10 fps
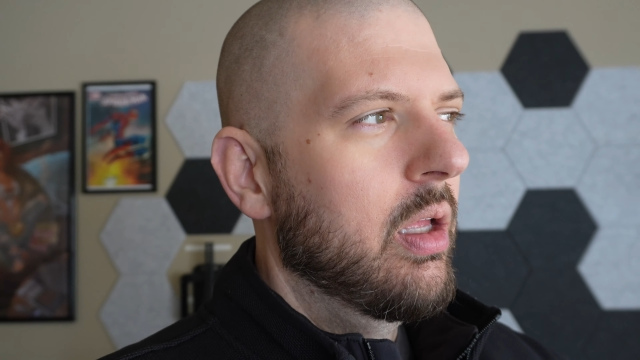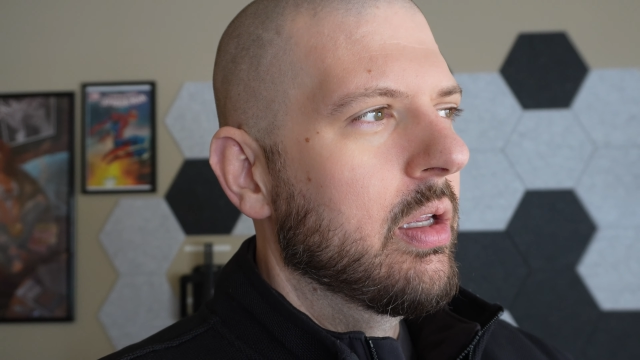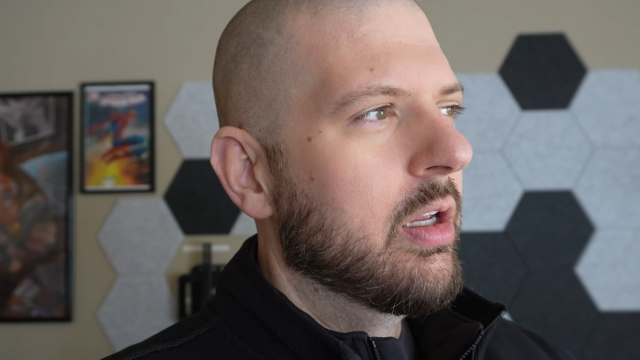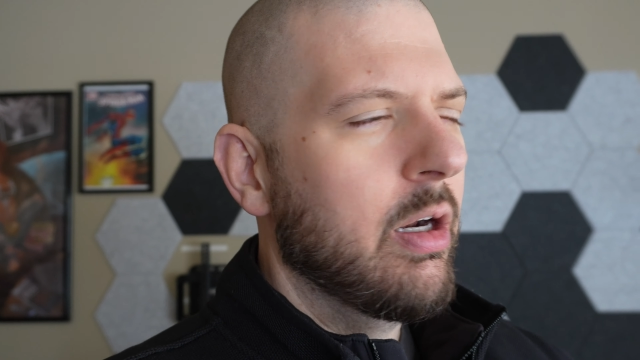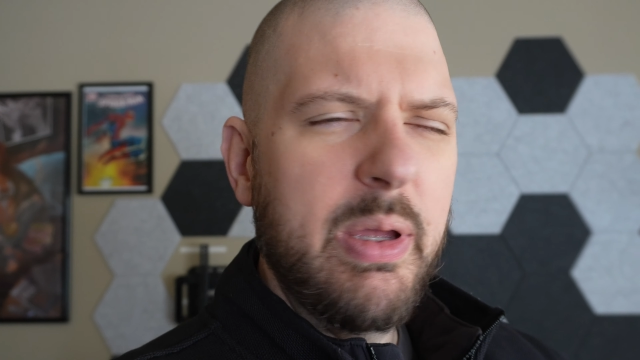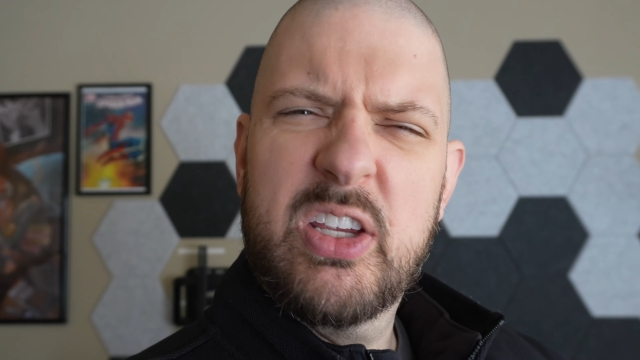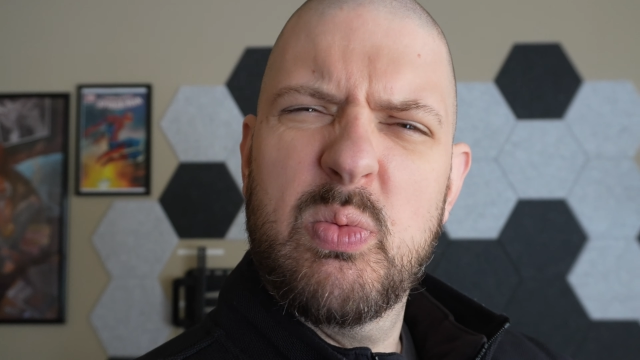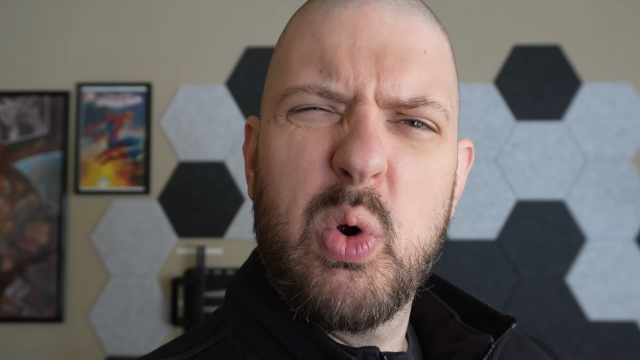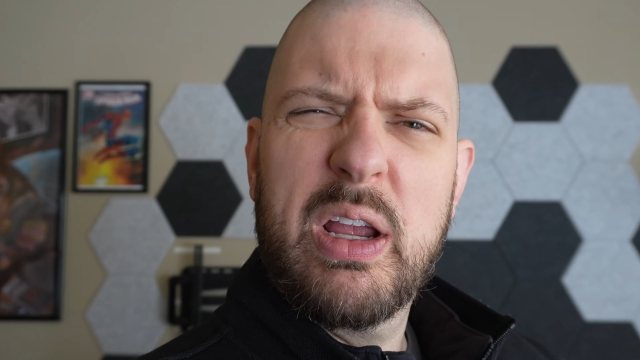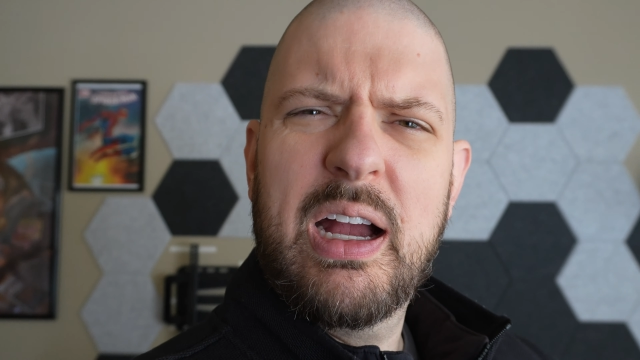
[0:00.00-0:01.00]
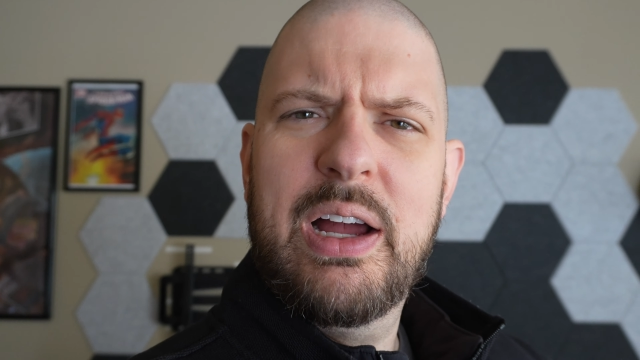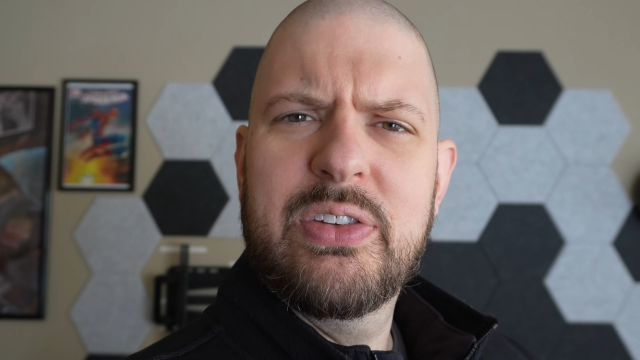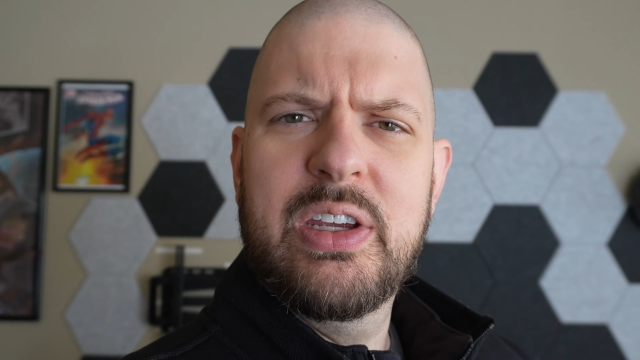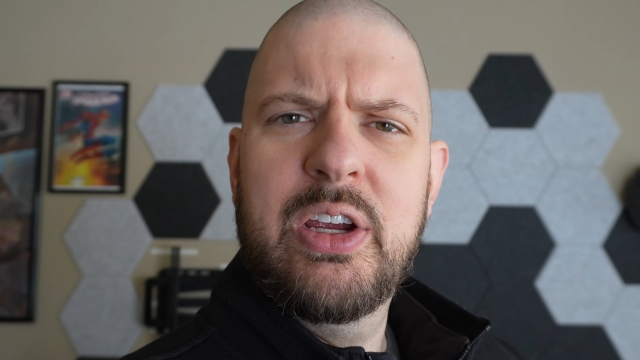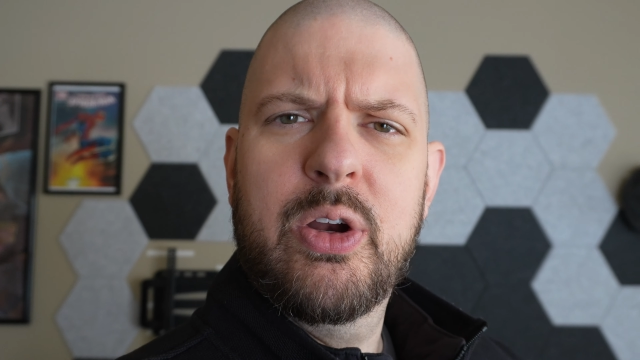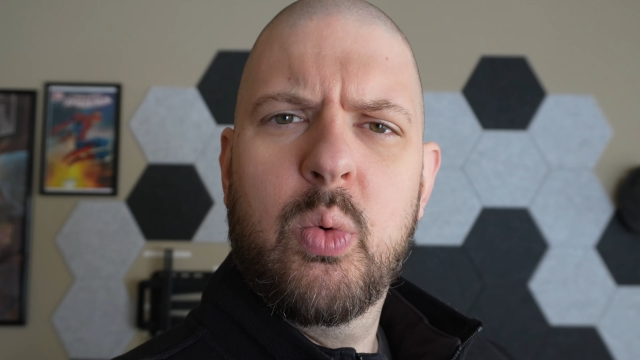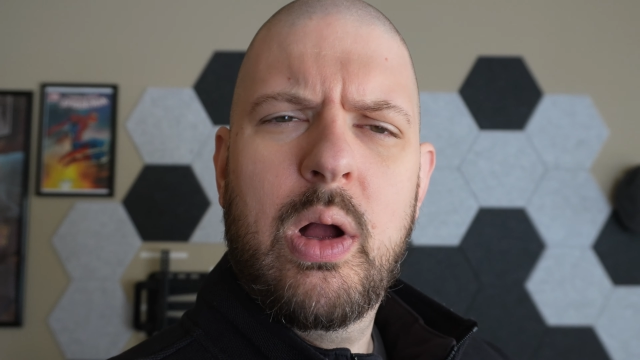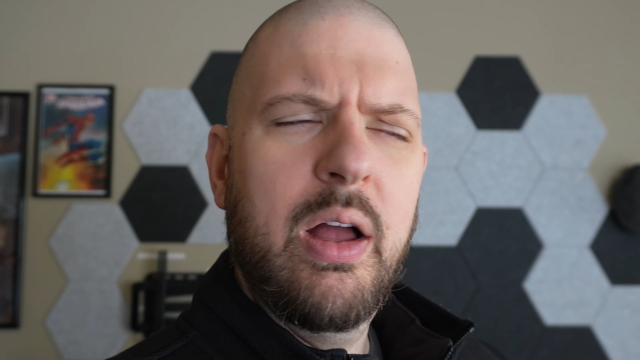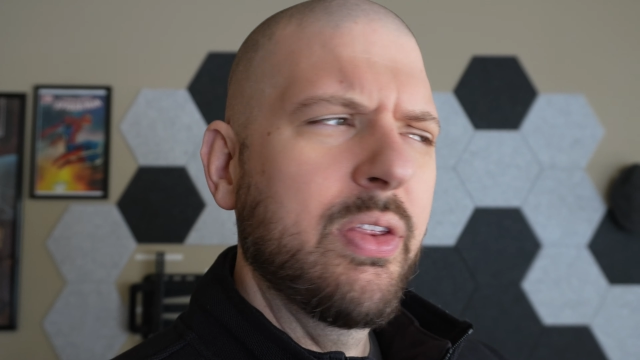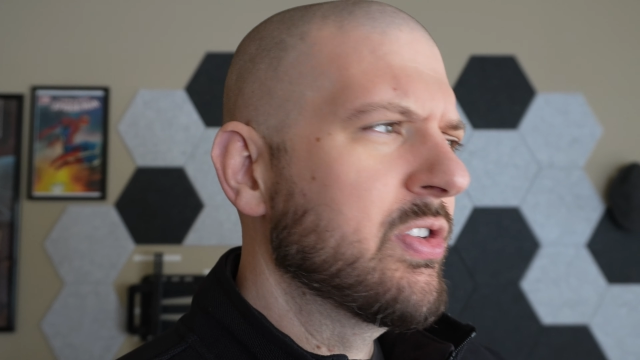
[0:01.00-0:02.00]
Gonna make some more content here in a
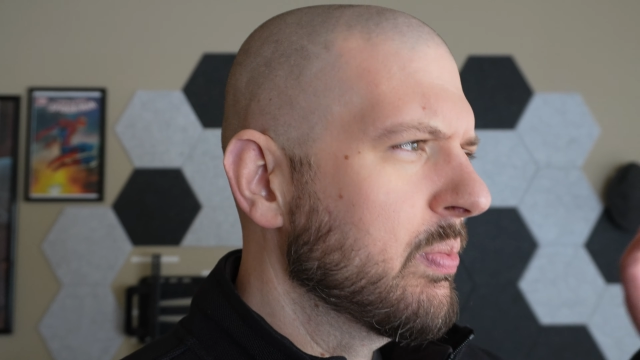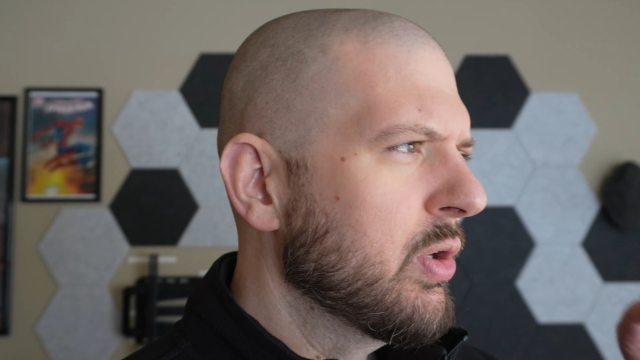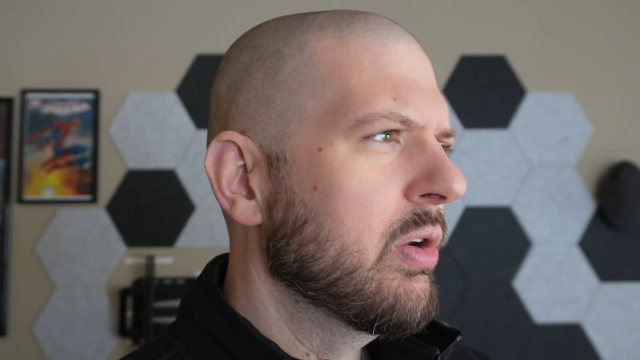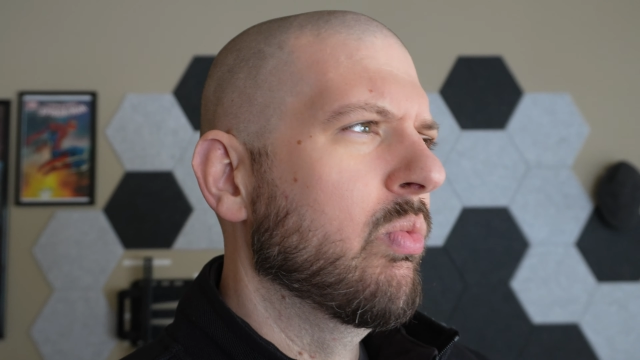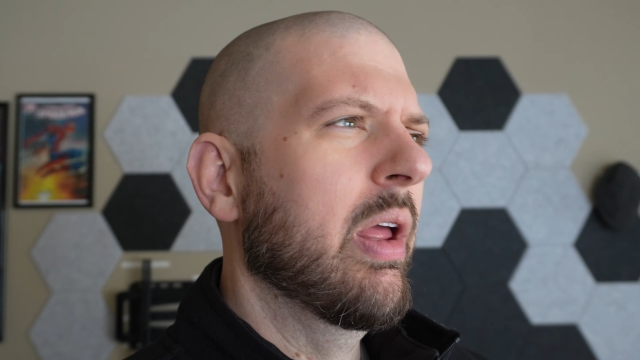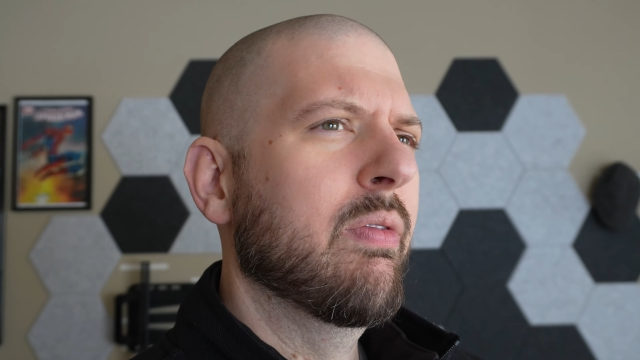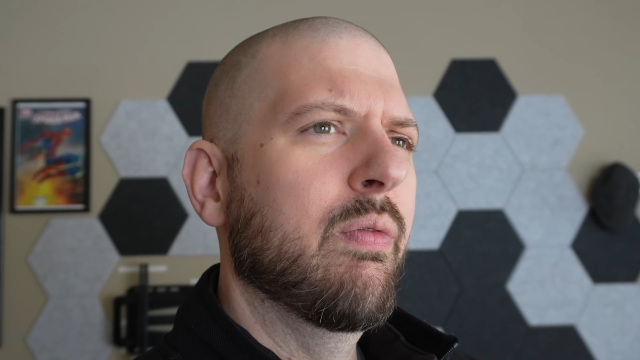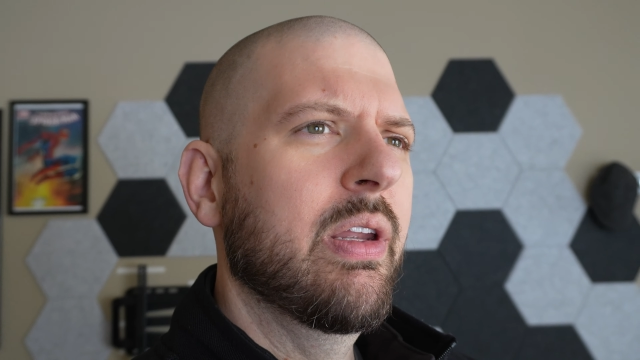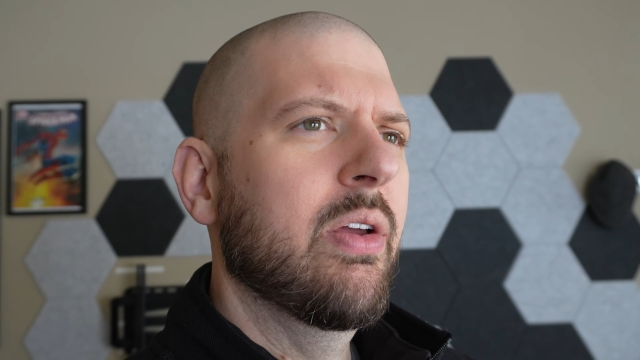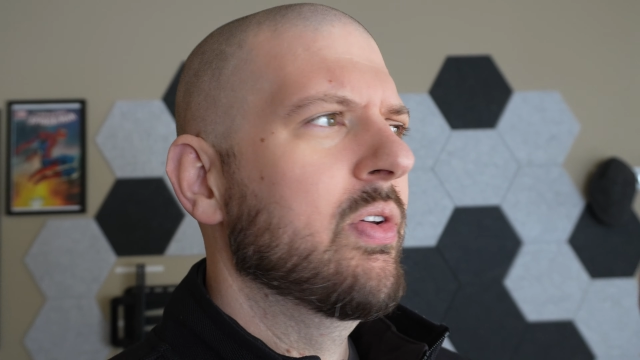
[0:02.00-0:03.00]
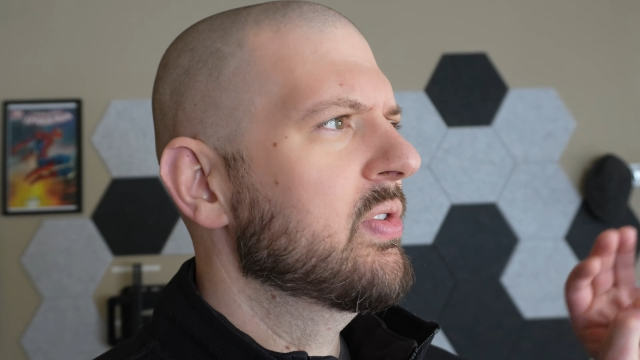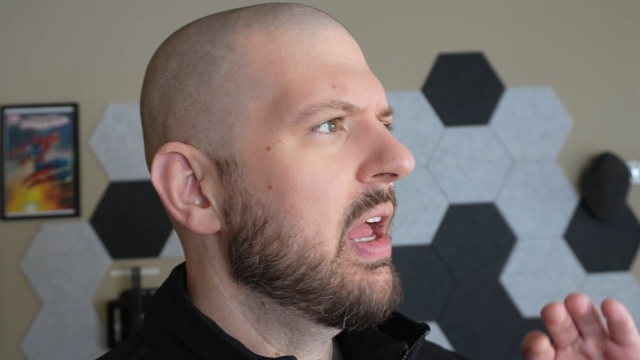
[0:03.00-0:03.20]
while. That's some good relevant videos.